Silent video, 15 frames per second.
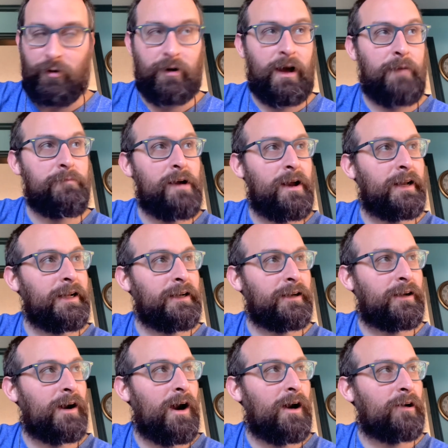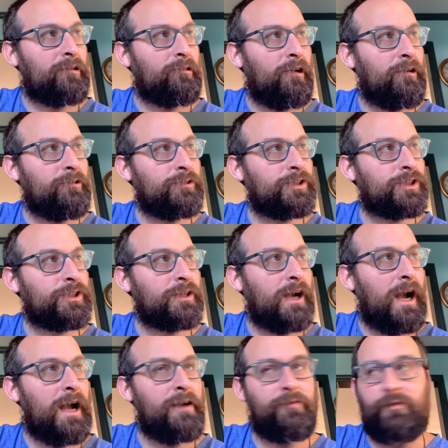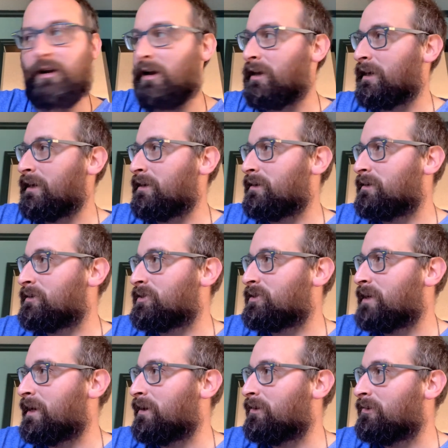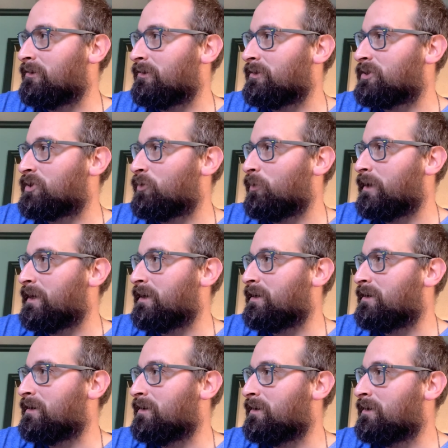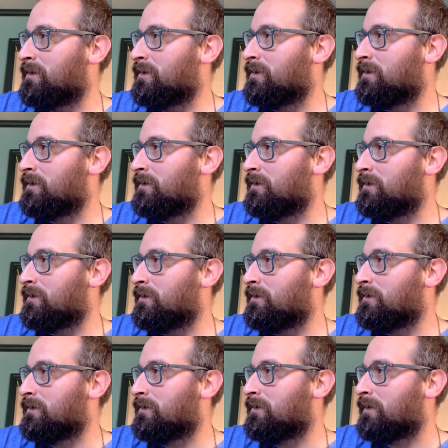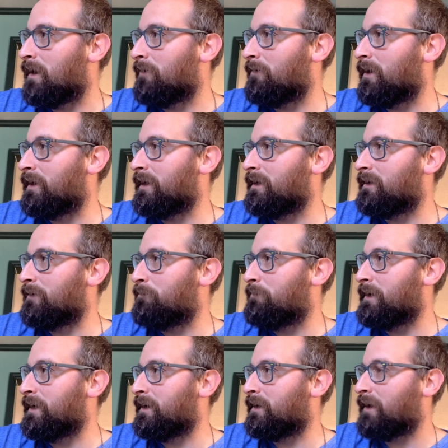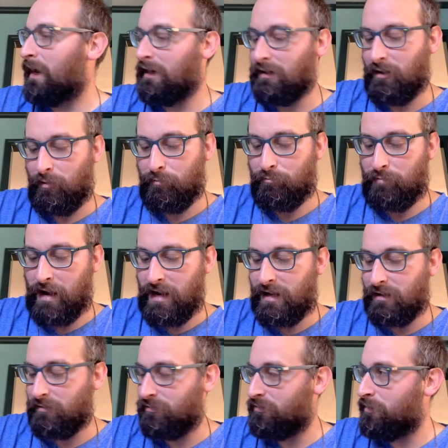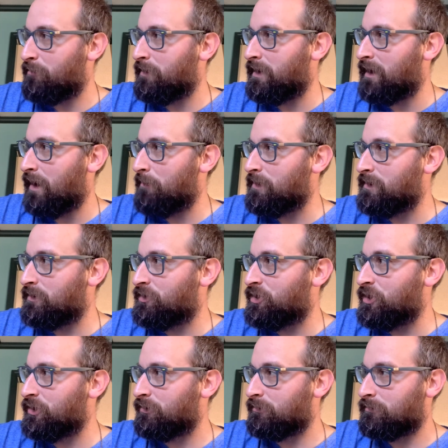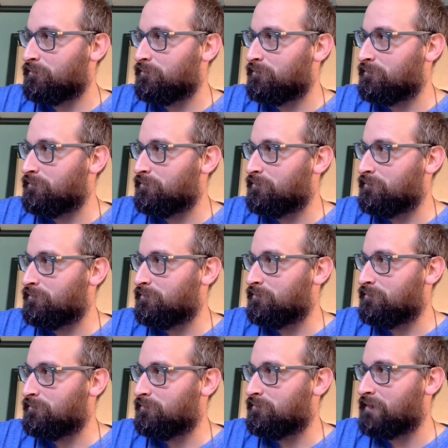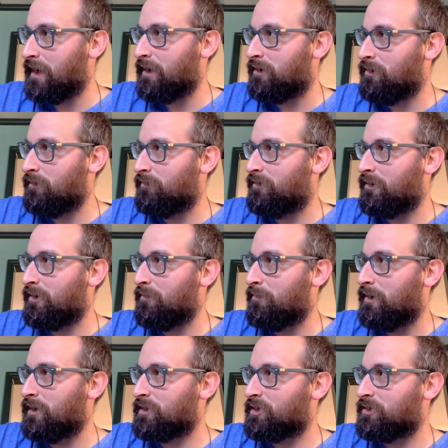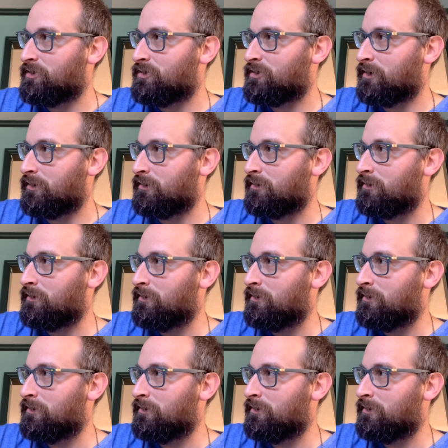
I've not eaten a cockroach. I've not eaten a snail or a squid. I'm not eating a pig. Ain't no bacon for me. I'm a Jew. Thank you very much, sir.